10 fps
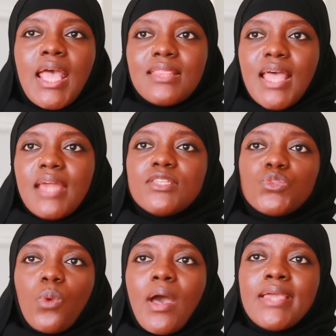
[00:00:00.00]
And that
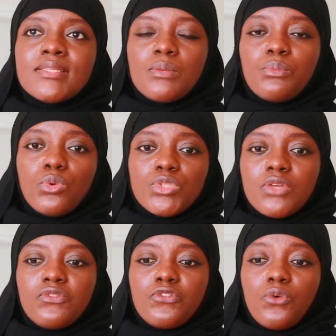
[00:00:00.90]
is why it's
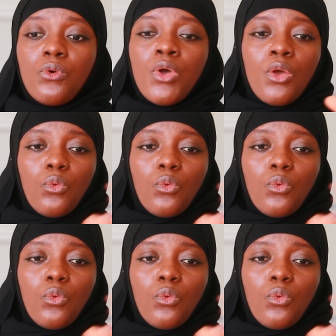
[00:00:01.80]
important for